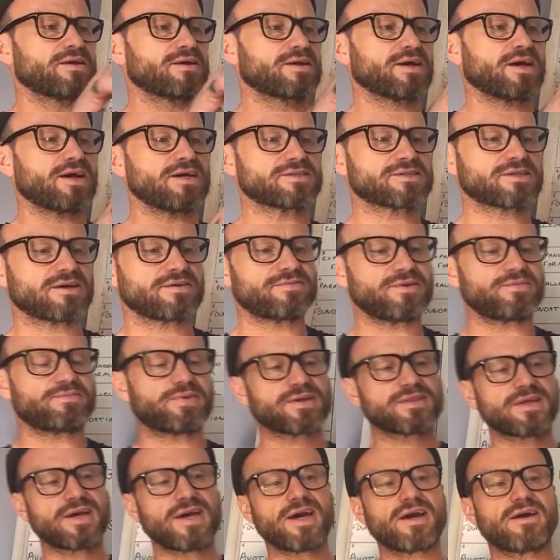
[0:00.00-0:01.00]
Okay, so if you
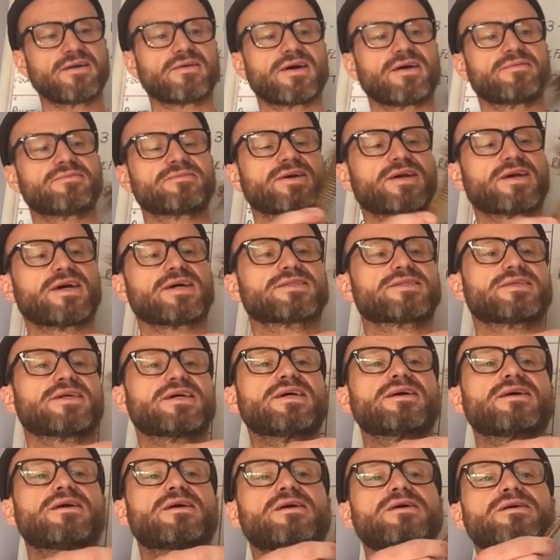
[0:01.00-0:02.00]
pick the hair up and cut
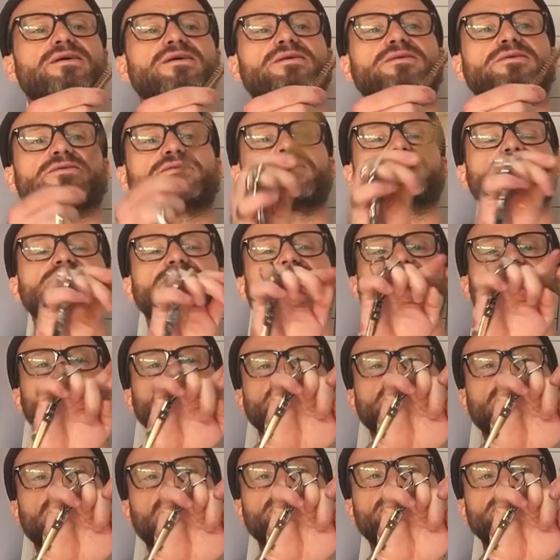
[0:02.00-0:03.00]
it,
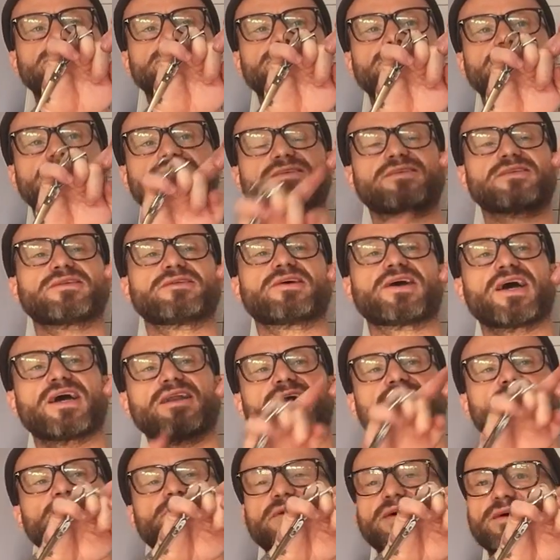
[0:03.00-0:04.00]
sometimes what happens if you get
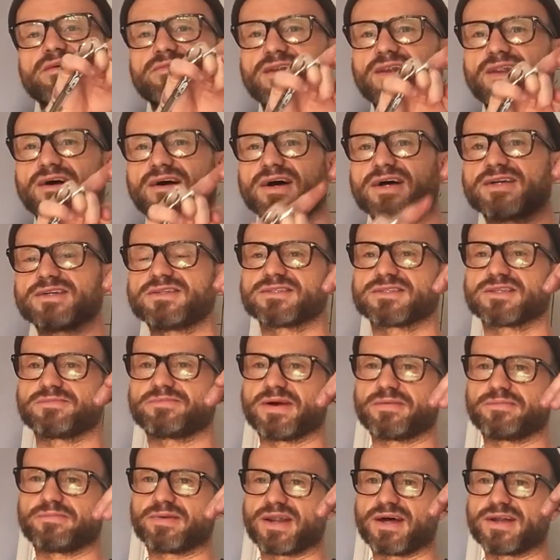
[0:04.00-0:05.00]
like a bit of a line, it's a
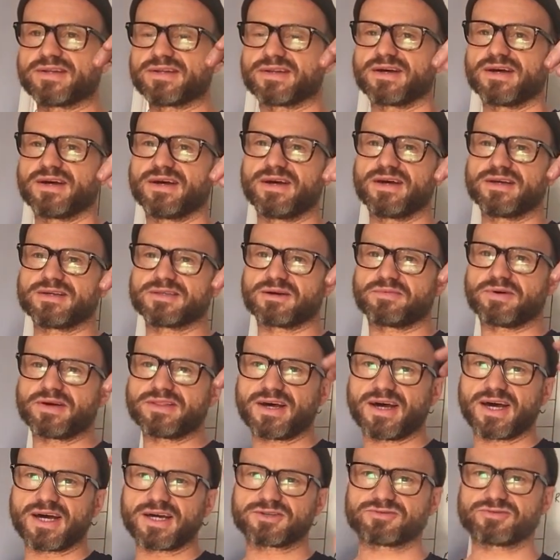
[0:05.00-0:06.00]
bit blunt. So when
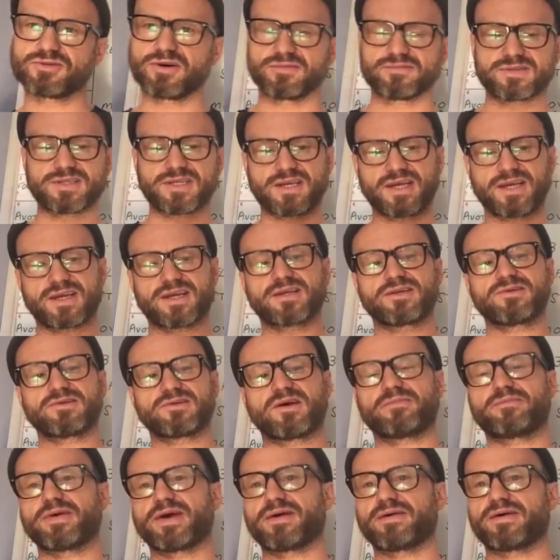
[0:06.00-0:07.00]
the hair drops, it can
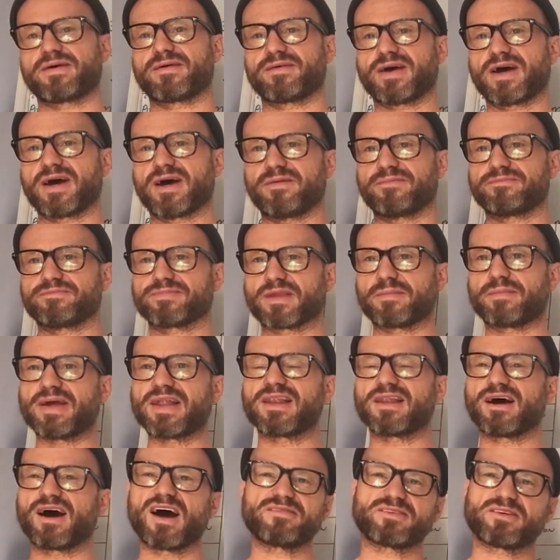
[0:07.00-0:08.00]
look a bit
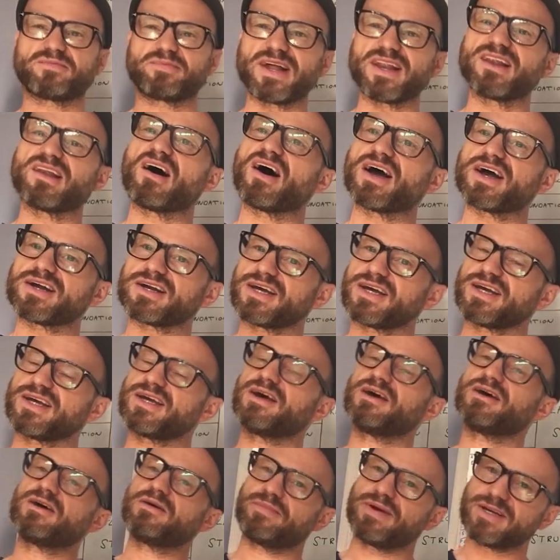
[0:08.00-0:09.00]
either a bit
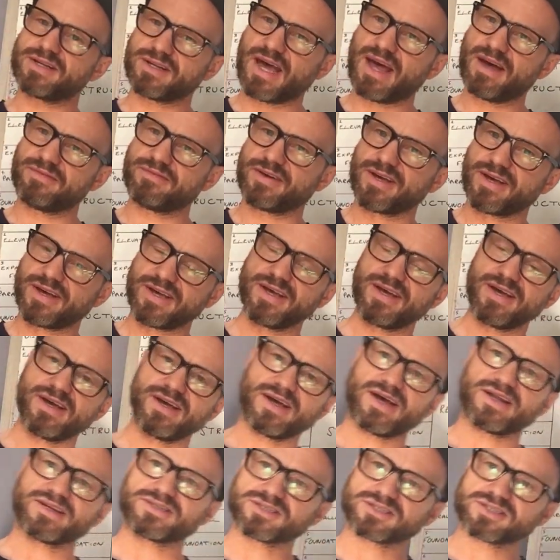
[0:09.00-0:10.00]
liney, a bit heavy,
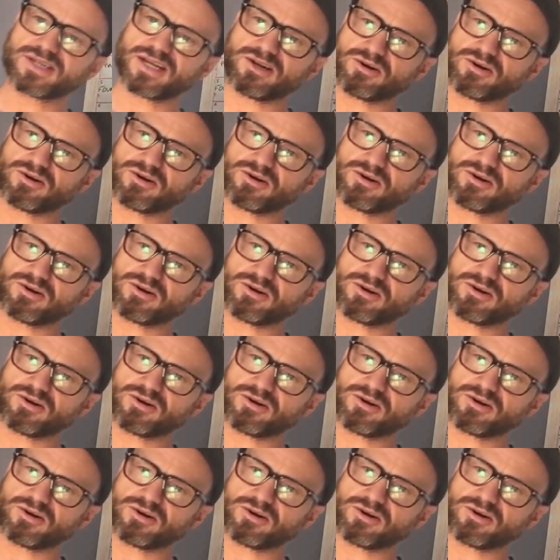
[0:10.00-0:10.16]
and just